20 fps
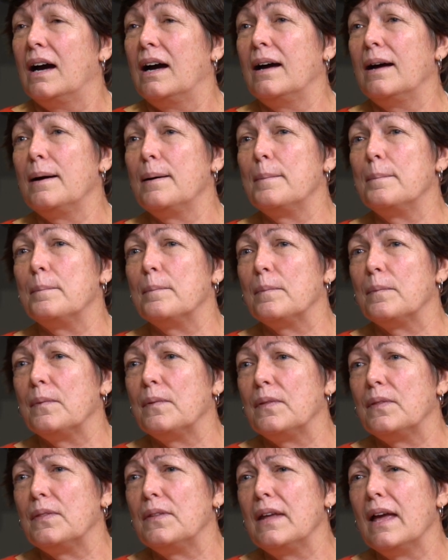Um,
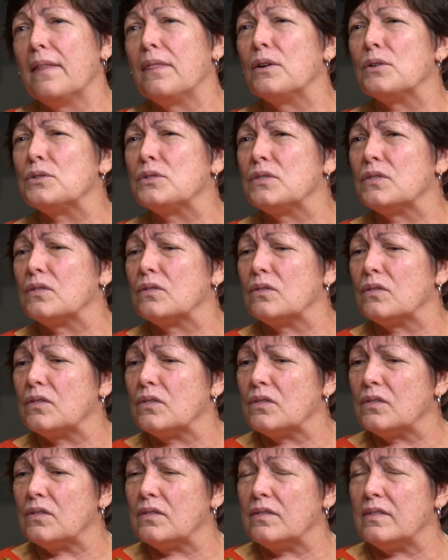yeah, there's,
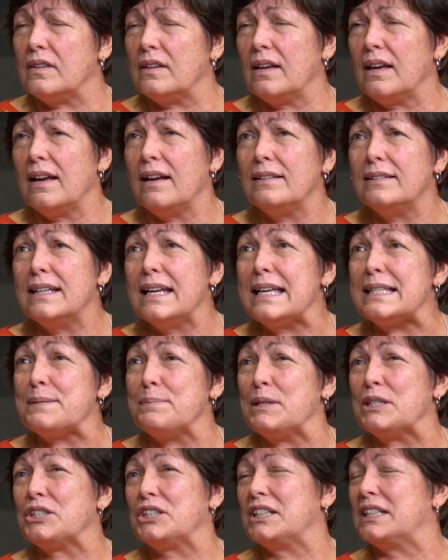the L D S
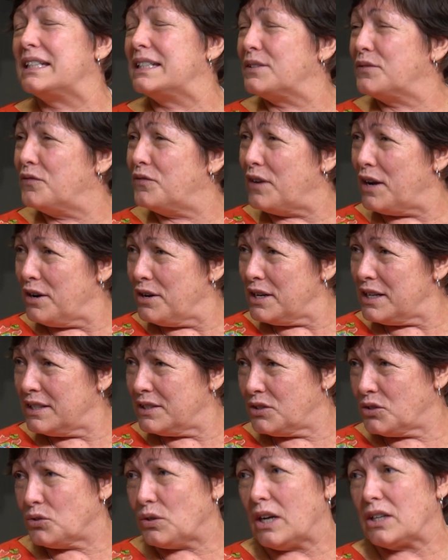mission is very
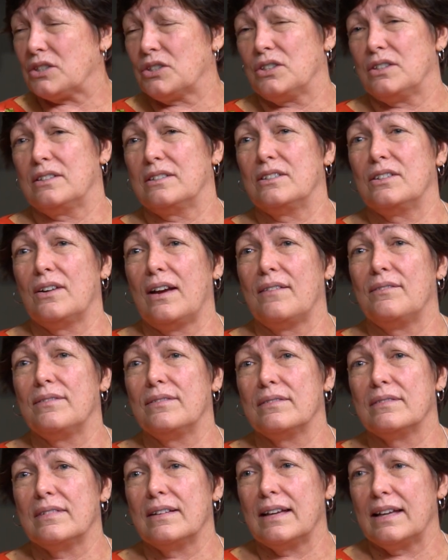structured. You have
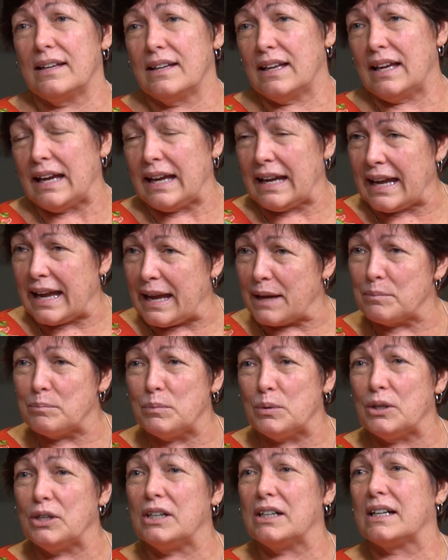a
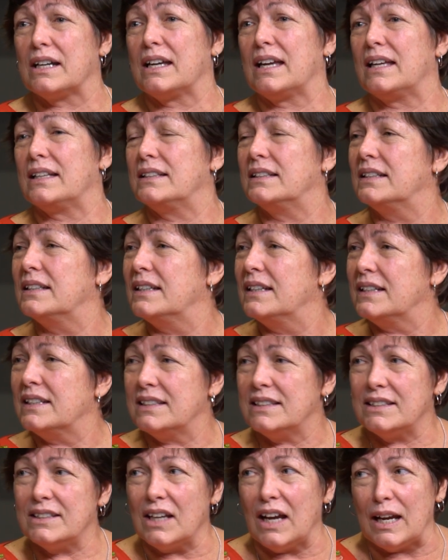handbook and
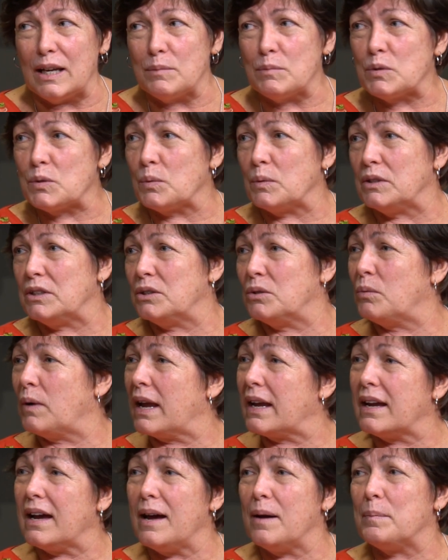times when you
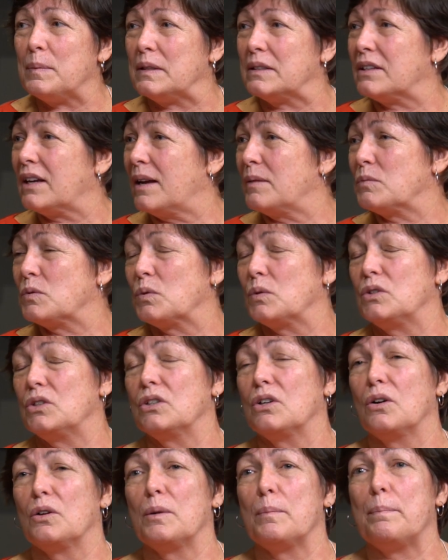wake up and times when you
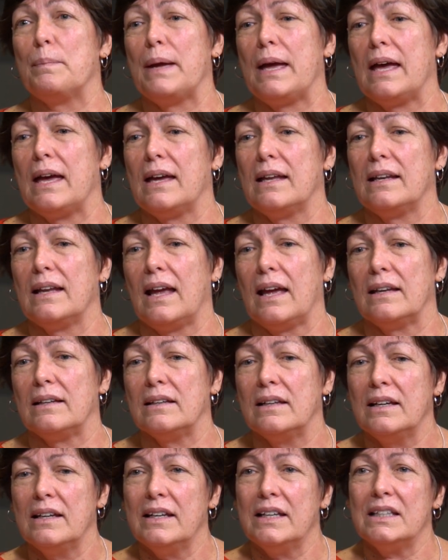go to bed and
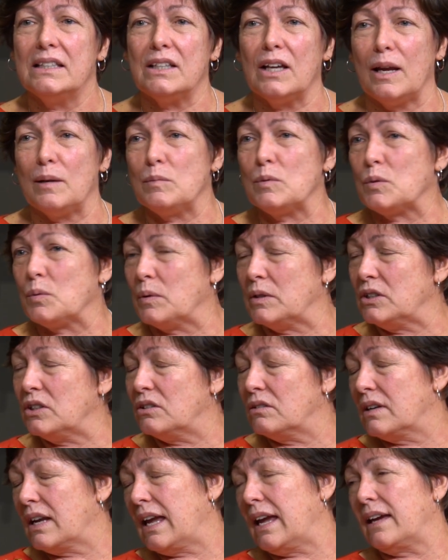times when
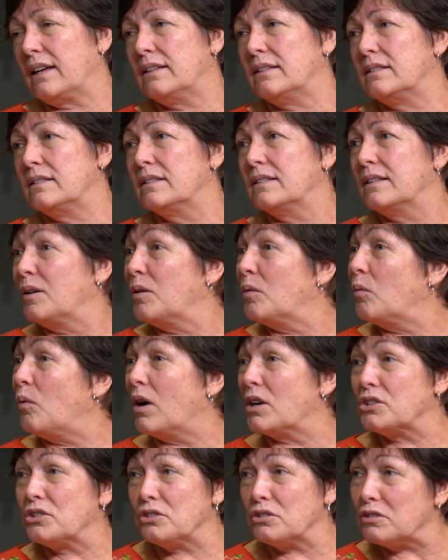you can
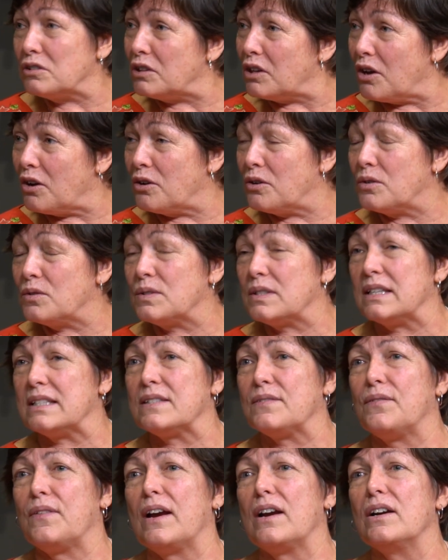wash your clothes.
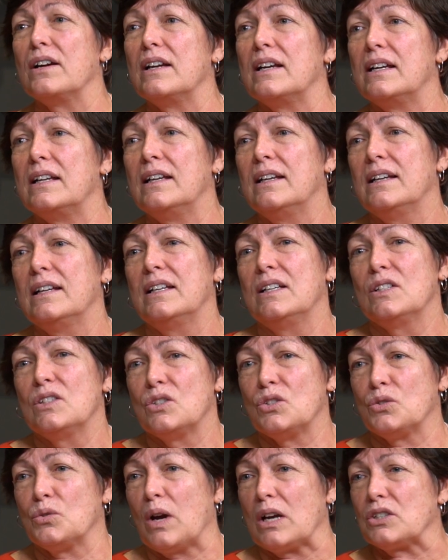It's very
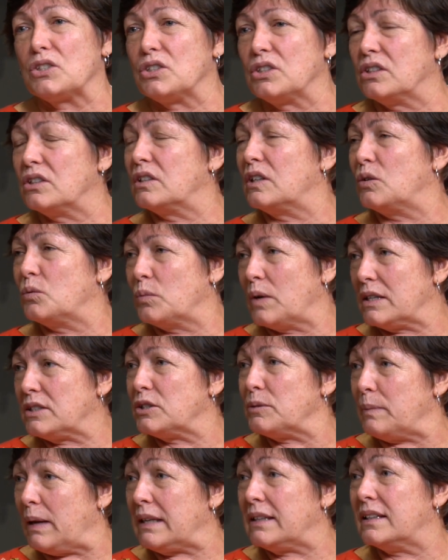structured and
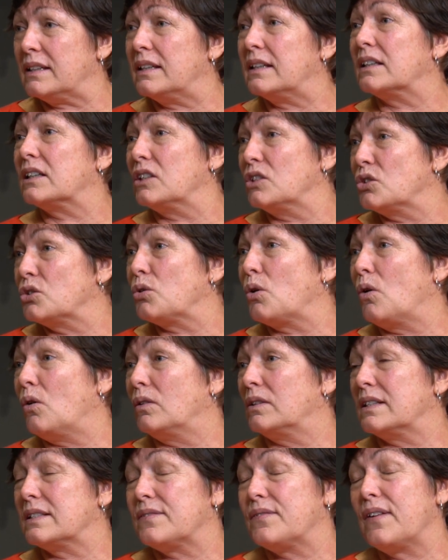regimented and
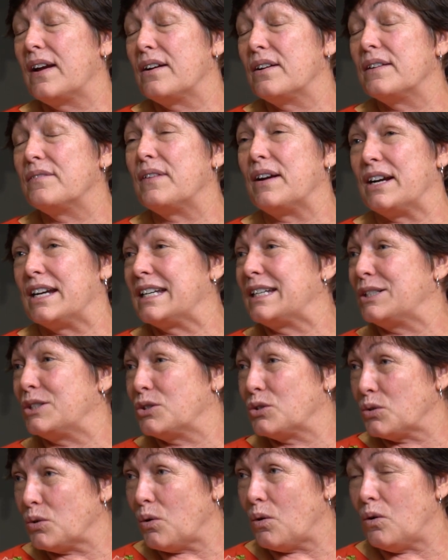controlled. It's very, very
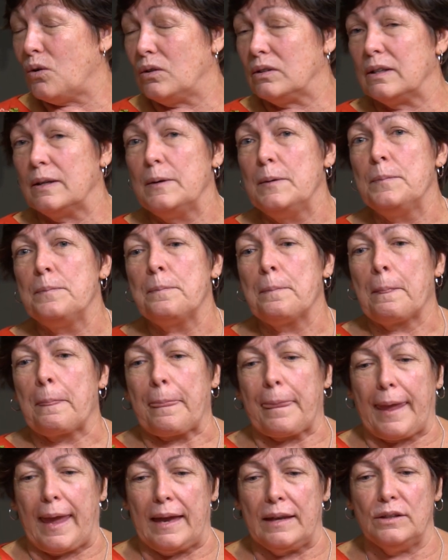controlled,
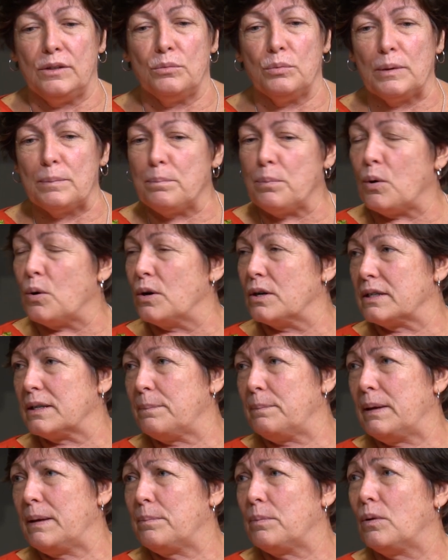and you report to
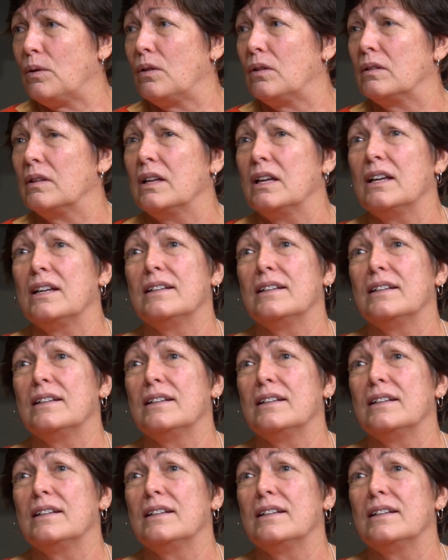people.